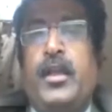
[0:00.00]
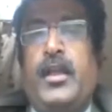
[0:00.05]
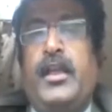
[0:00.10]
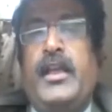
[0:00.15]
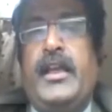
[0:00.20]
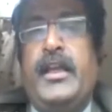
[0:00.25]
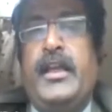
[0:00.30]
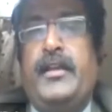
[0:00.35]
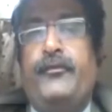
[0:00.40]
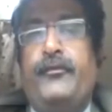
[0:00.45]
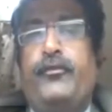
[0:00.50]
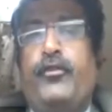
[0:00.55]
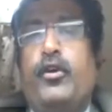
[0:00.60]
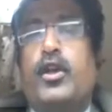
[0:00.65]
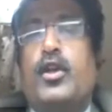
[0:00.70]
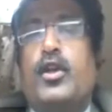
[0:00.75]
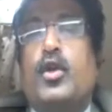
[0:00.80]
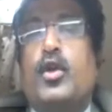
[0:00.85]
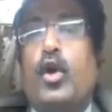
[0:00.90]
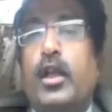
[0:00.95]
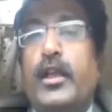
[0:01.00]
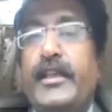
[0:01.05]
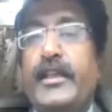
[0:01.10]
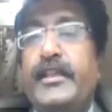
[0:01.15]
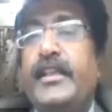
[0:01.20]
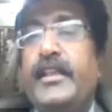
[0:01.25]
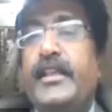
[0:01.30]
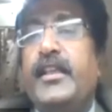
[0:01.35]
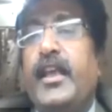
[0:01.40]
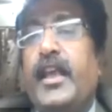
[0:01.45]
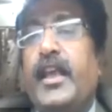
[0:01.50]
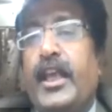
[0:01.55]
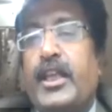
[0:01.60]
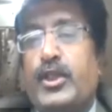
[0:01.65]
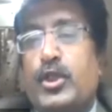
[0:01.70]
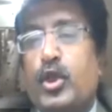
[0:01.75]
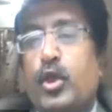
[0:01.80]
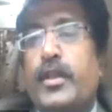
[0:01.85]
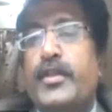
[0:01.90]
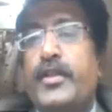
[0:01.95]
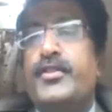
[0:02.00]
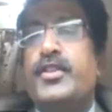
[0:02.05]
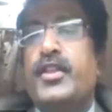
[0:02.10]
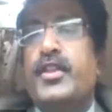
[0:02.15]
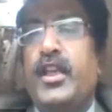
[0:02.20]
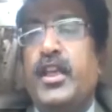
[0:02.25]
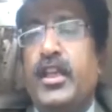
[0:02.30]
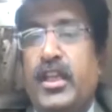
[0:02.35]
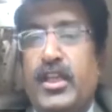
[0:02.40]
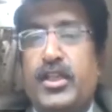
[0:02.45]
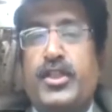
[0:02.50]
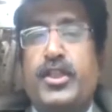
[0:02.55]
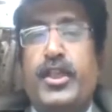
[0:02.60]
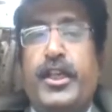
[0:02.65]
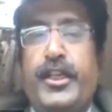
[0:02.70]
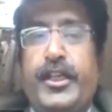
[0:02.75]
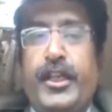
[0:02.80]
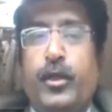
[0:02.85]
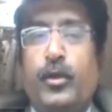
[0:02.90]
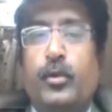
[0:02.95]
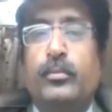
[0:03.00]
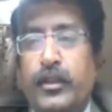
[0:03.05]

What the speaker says: And for quality assurance initiative,